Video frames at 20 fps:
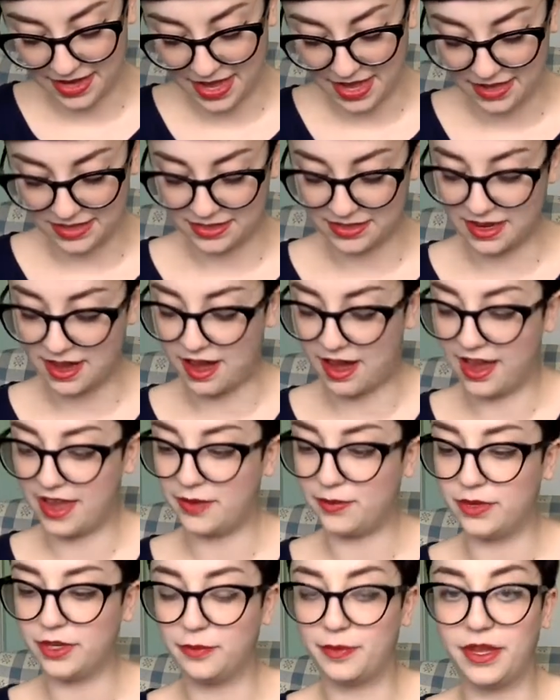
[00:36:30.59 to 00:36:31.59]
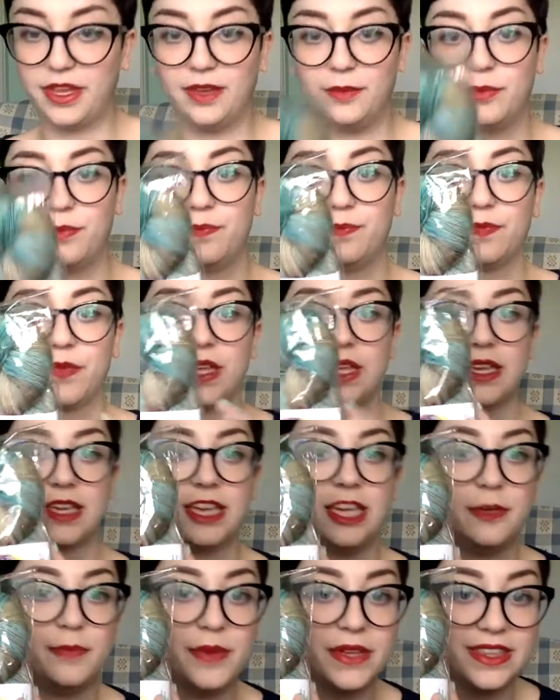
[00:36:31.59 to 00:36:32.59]
and I will be
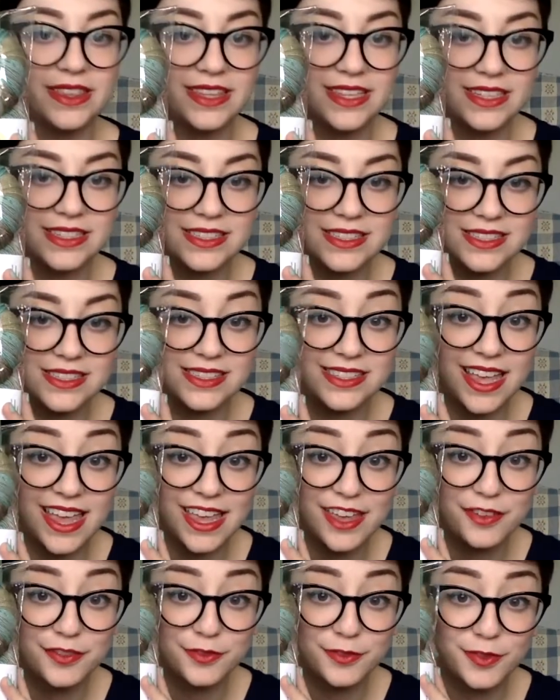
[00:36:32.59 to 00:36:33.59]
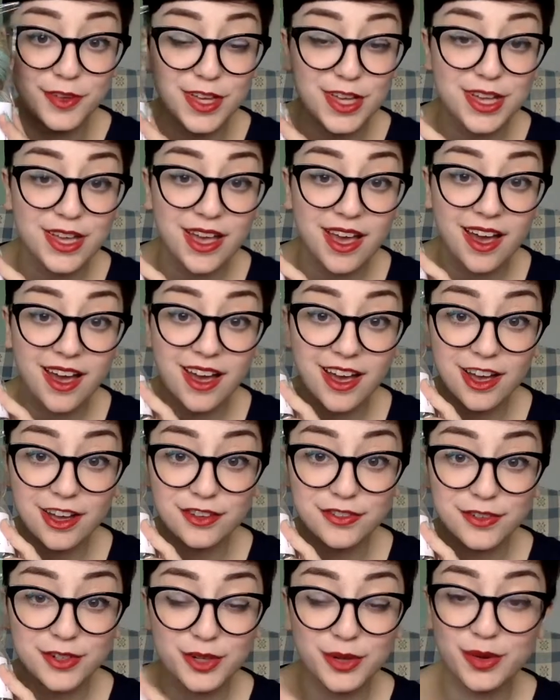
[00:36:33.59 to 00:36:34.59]
keeping this safe
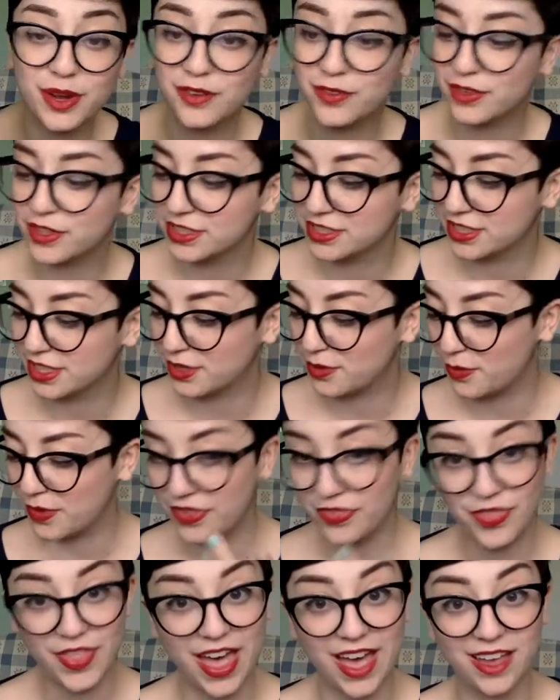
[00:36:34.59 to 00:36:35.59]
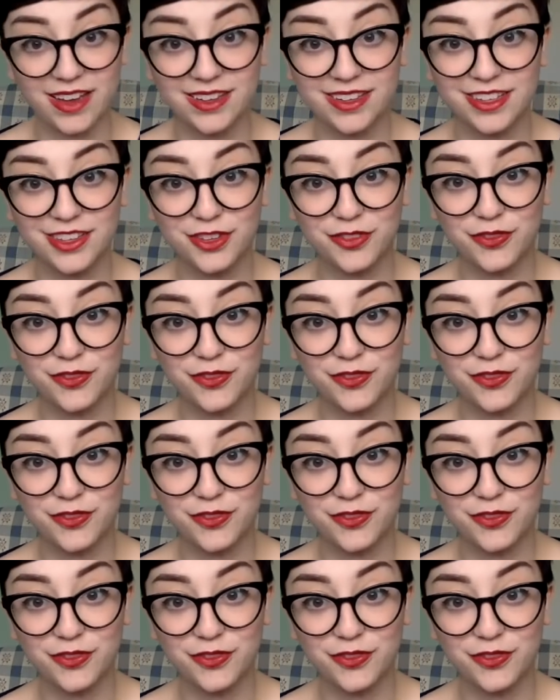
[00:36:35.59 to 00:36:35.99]
for whoever is going to win that in the